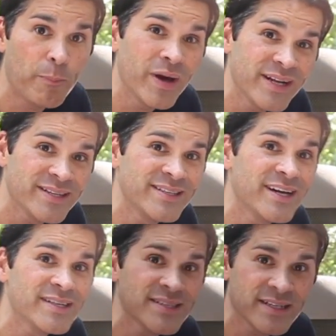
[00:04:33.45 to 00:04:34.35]
but it
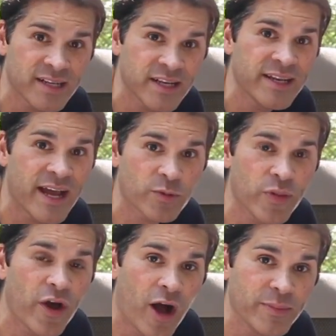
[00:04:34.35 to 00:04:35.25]
doesn't connect
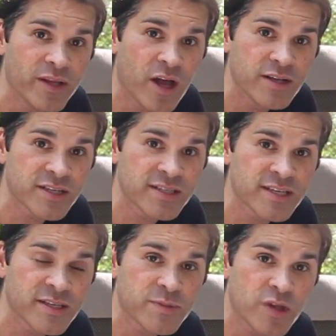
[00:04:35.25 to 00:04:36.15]
with the OmniLogic system.